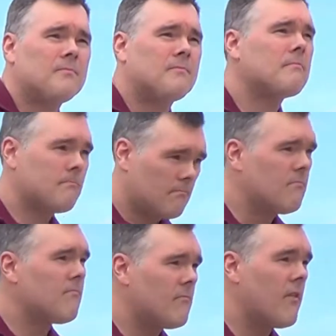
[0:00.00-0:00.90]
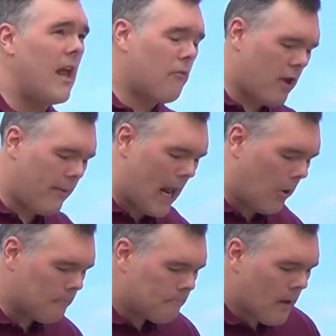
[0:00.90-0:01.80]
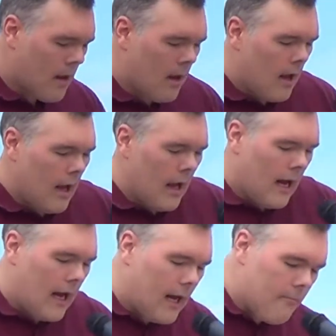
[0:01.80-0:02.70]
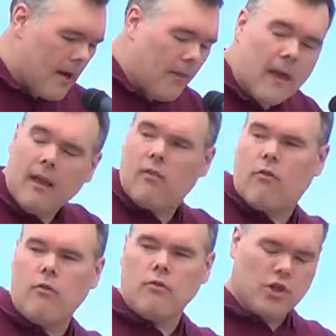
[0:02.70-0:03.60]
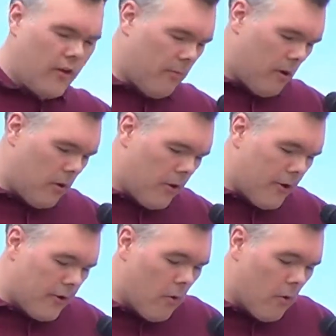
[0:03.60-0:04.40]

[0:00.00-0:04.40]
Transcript: Woo! Thanks for coming out. Many thanks to Jason McClure,